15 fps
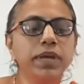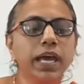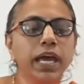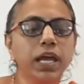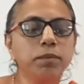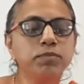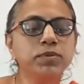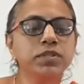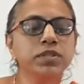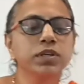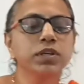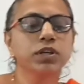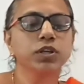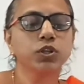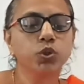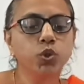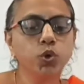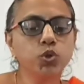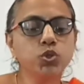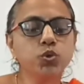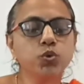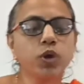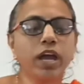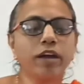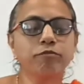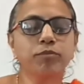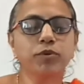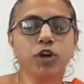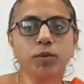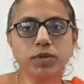helps those who have
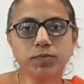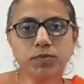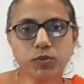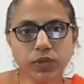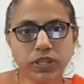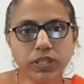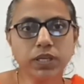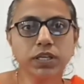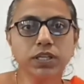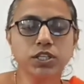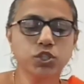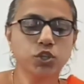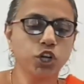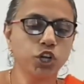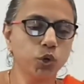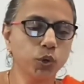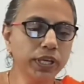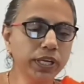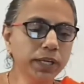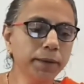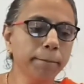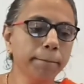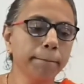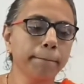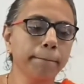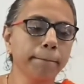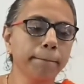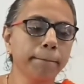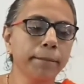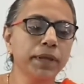problems with swallowing.
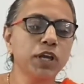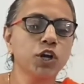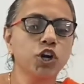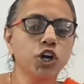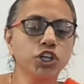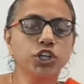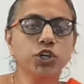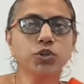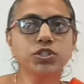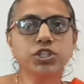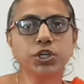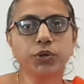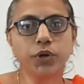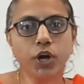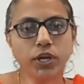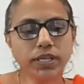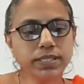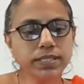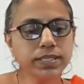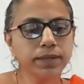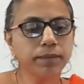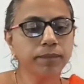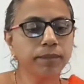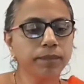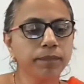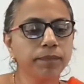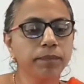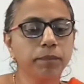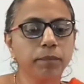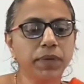Corticosteroids
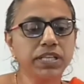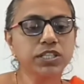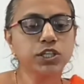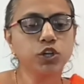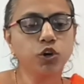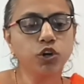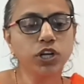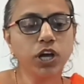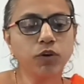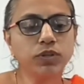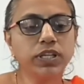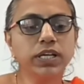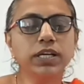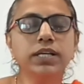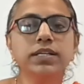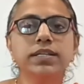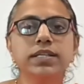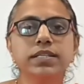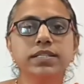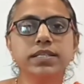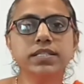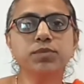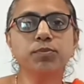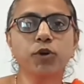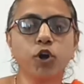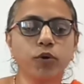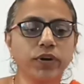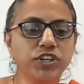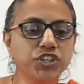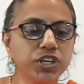may slow down the disease
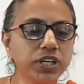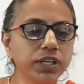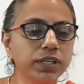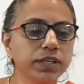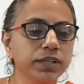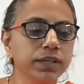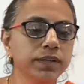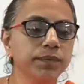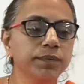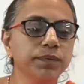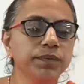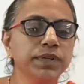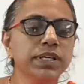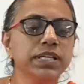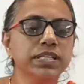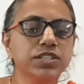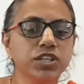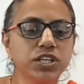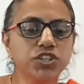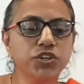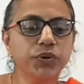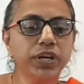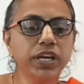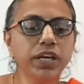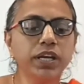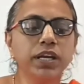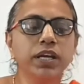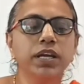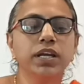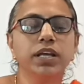progression. Surgery
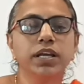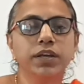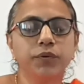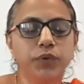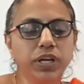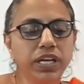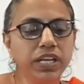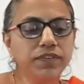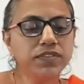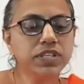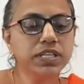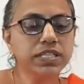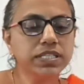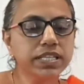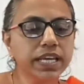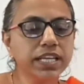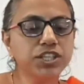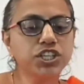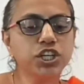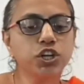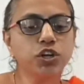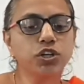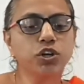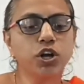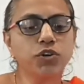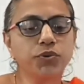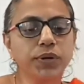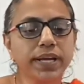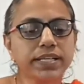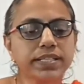relieves tension on
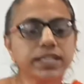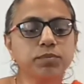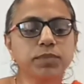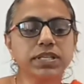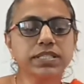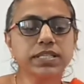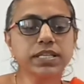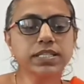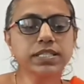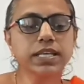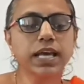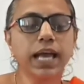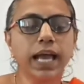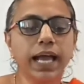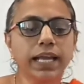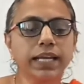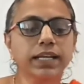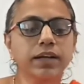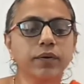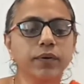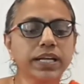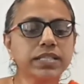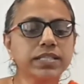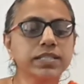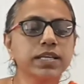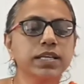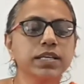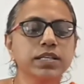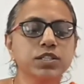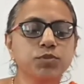contracted muscles and corrects
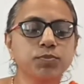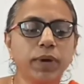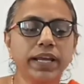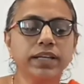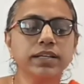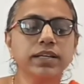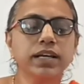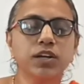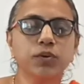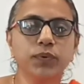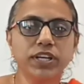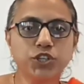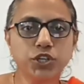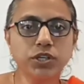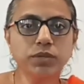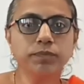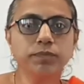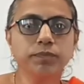spine curvature.